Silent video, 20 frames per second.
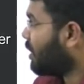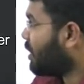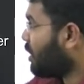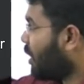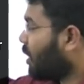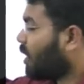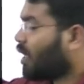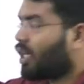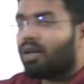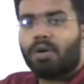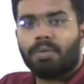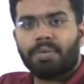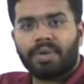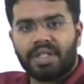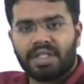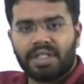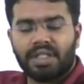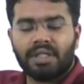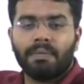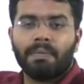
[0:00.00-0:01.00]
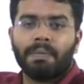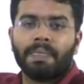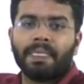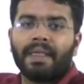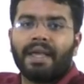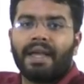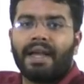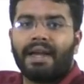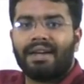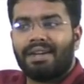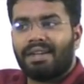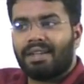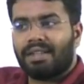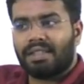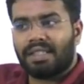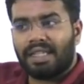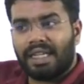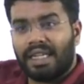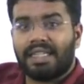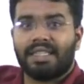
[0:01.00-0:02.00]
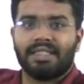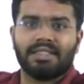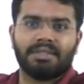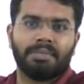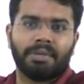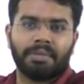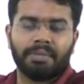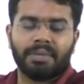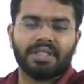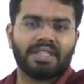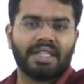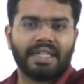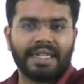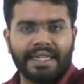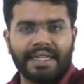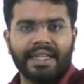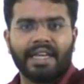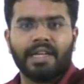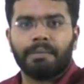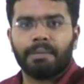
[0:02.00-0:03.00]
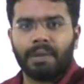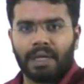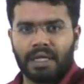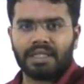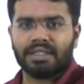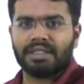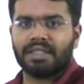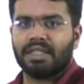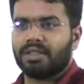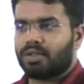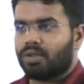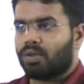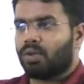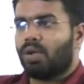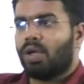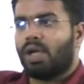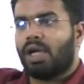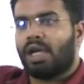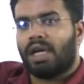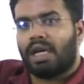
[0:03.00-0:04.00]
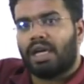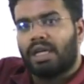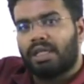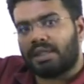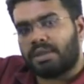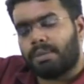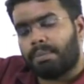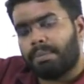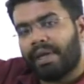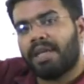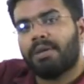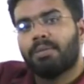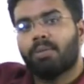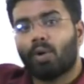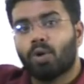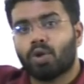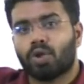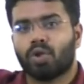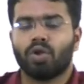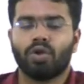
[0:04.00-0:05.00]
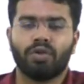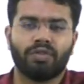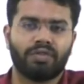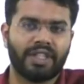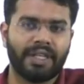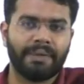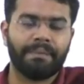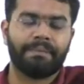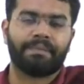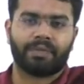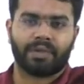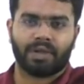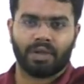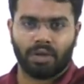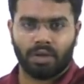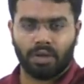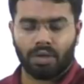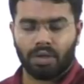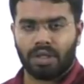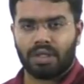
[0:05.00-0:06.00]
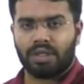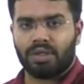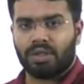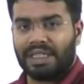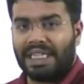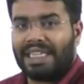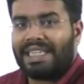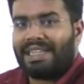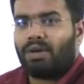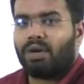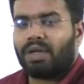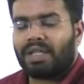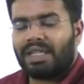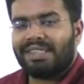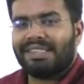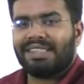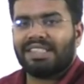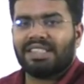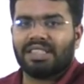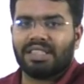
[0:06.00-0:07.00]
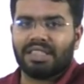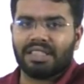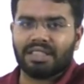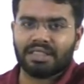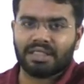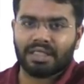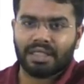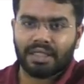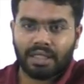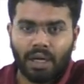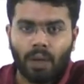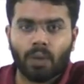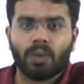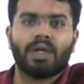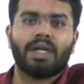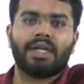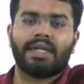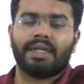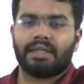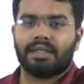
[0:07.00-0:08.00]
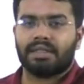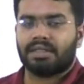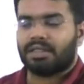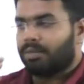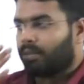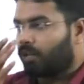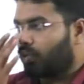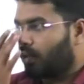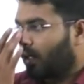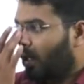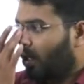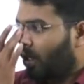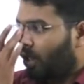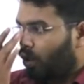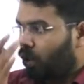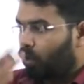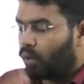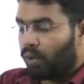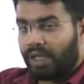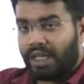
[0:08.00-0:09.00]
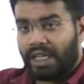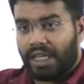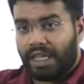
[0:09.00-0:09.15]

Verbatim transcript: Shanghai Cooperation, and the latest members are India and Pakistan. So the main motto of them or that organization is counter terrorism, or to